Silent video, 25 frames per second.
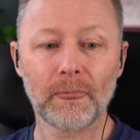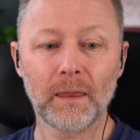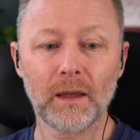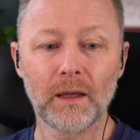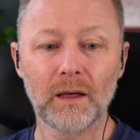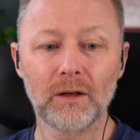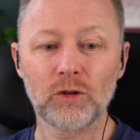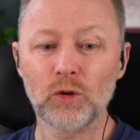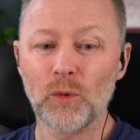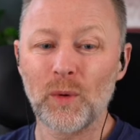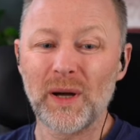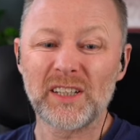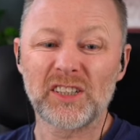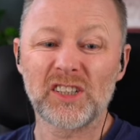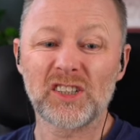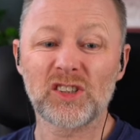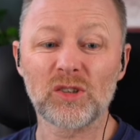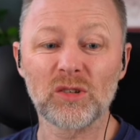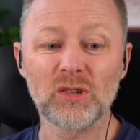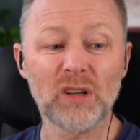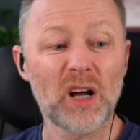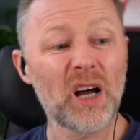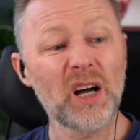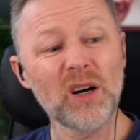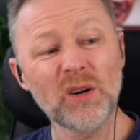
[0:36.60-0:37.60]
Do not I just
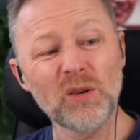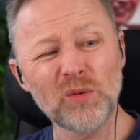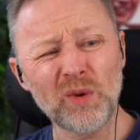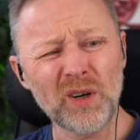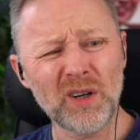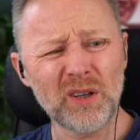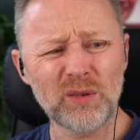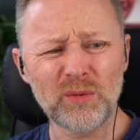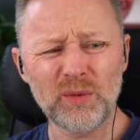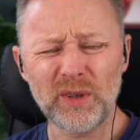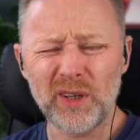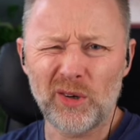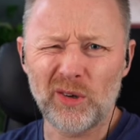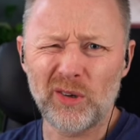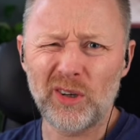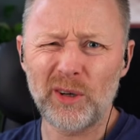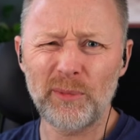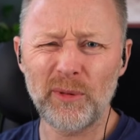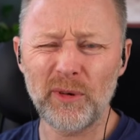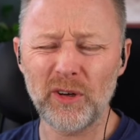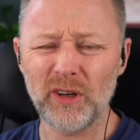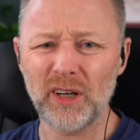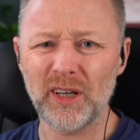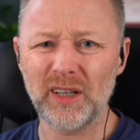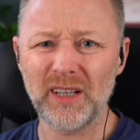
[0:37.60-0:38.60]
go like, what, what you on
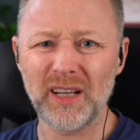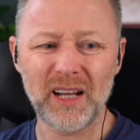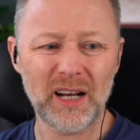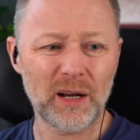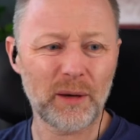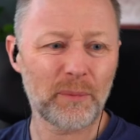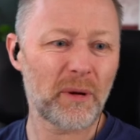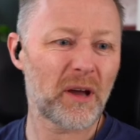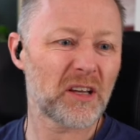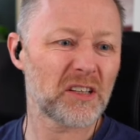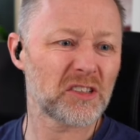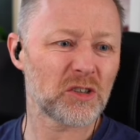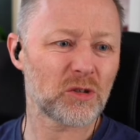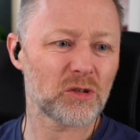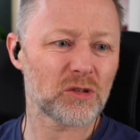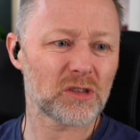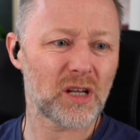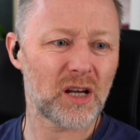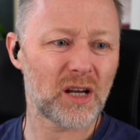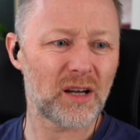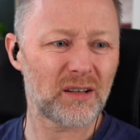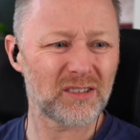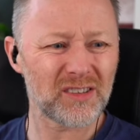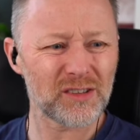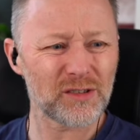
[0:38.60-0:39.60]
about? And then that person goes
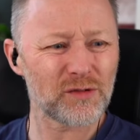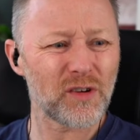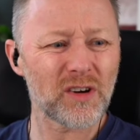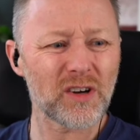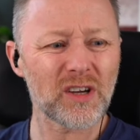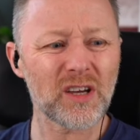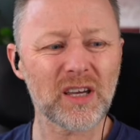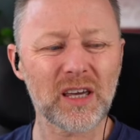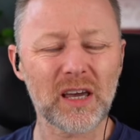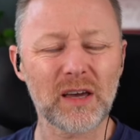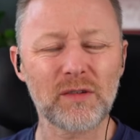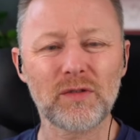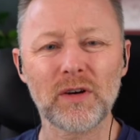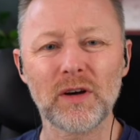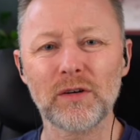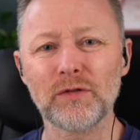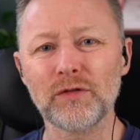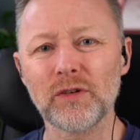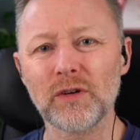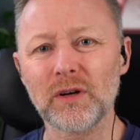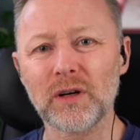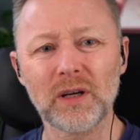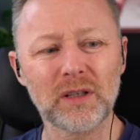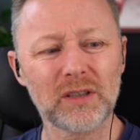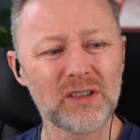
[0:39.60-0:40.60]
like, I just fucking gave you a
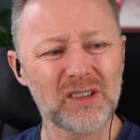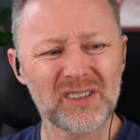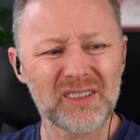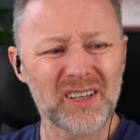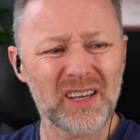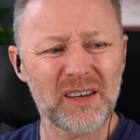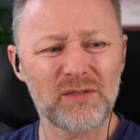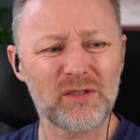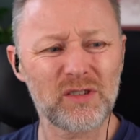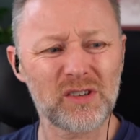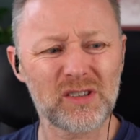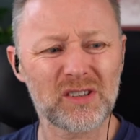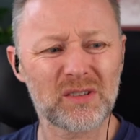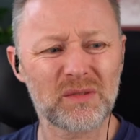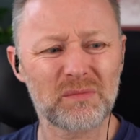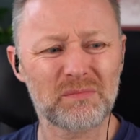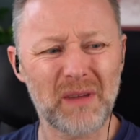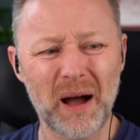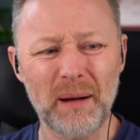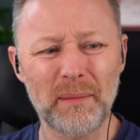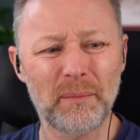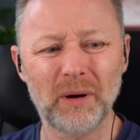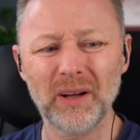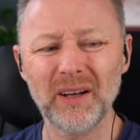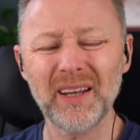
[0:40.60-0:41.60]
fuck, I just gave you
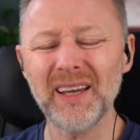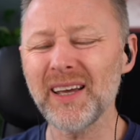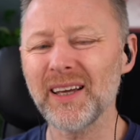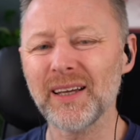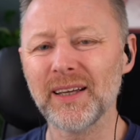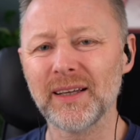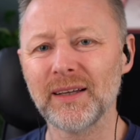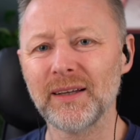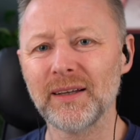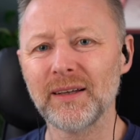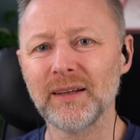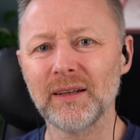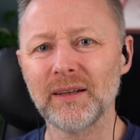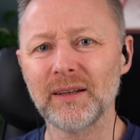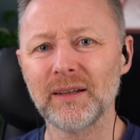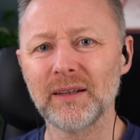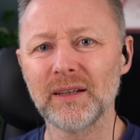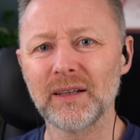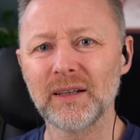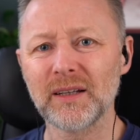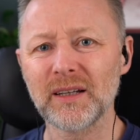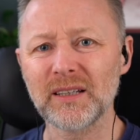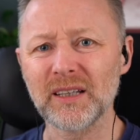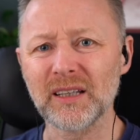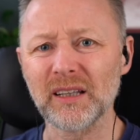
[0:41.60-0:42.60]
my money.
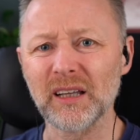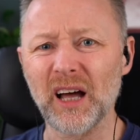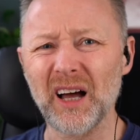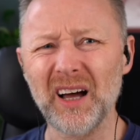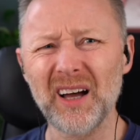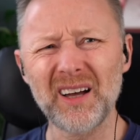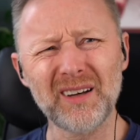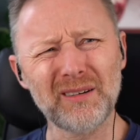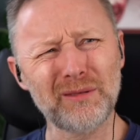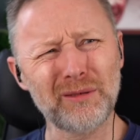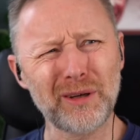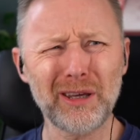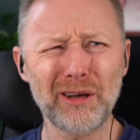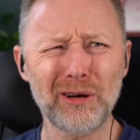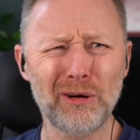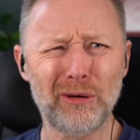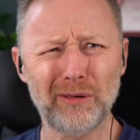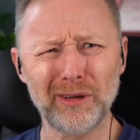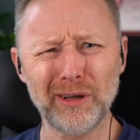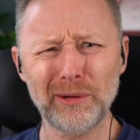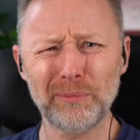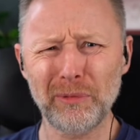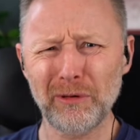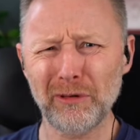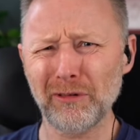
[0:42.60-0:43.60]
And you're like, what you
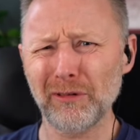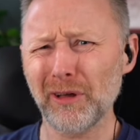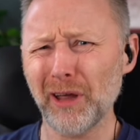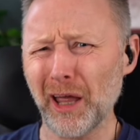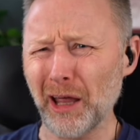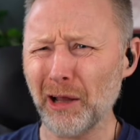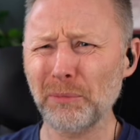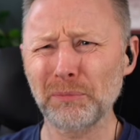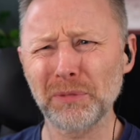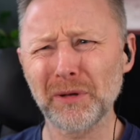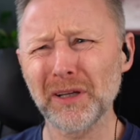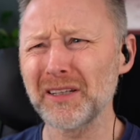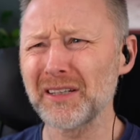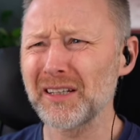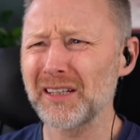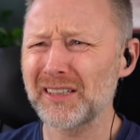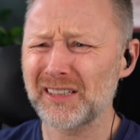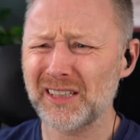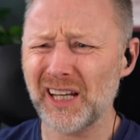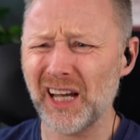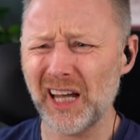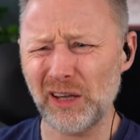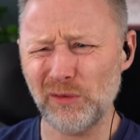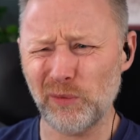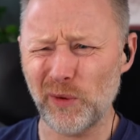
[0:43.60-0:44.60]
on about? Airplane this
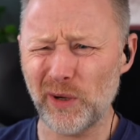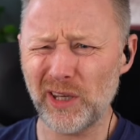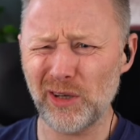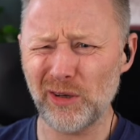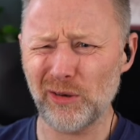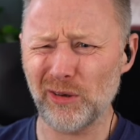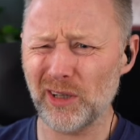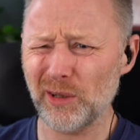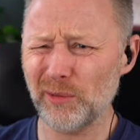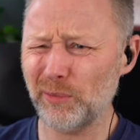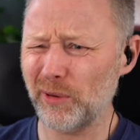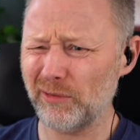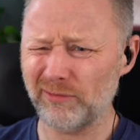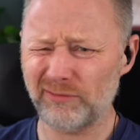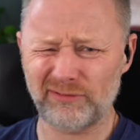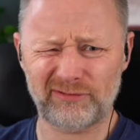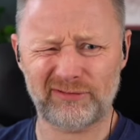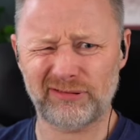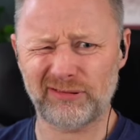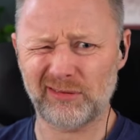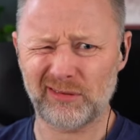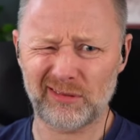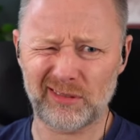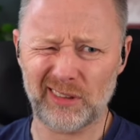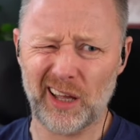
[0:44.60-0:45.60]
guy, what you on about?
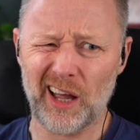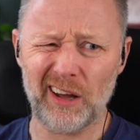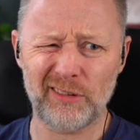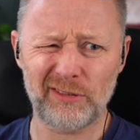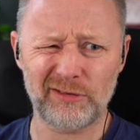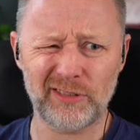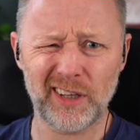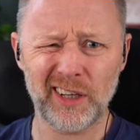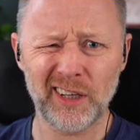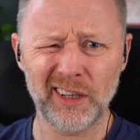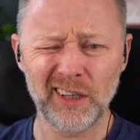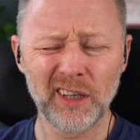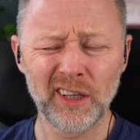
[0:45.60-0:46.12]
Pfft, dafty.